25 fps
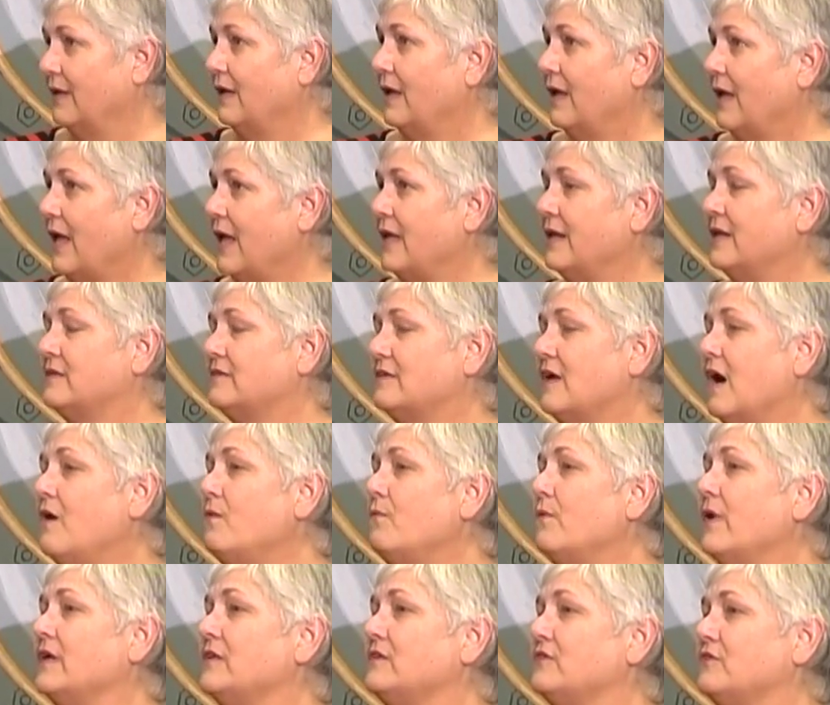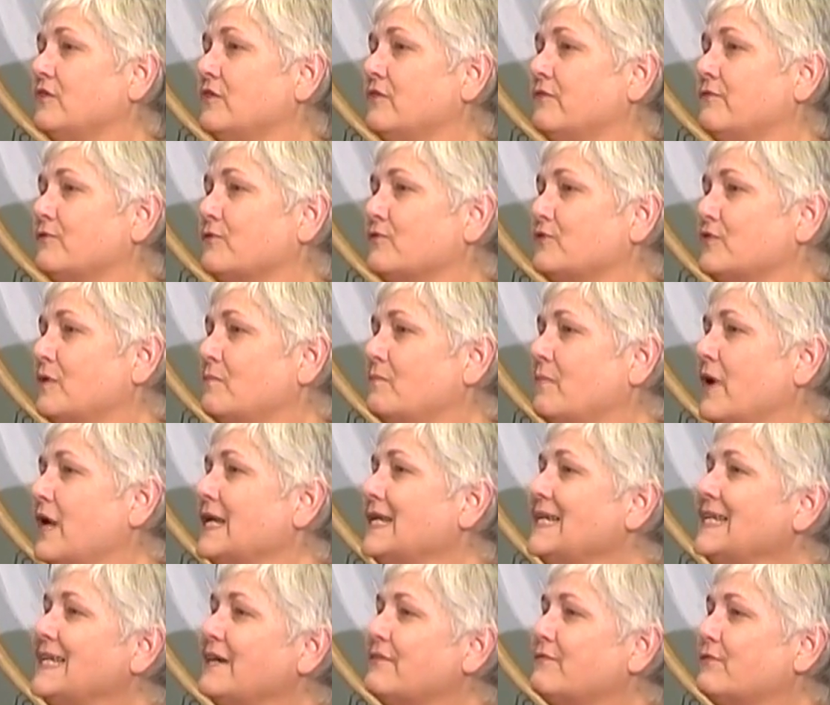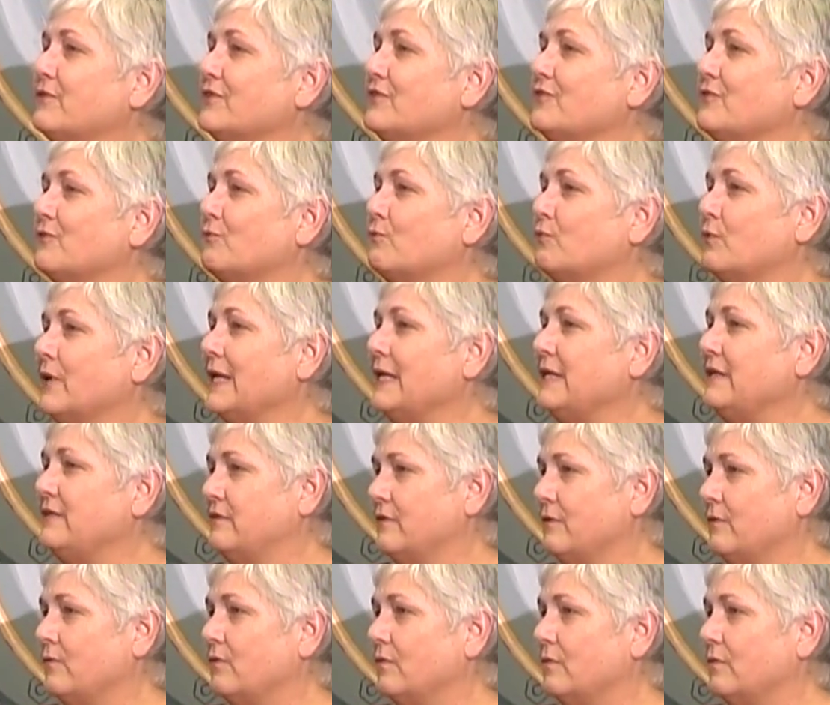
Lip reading: And it's always good for somebody different to read to them.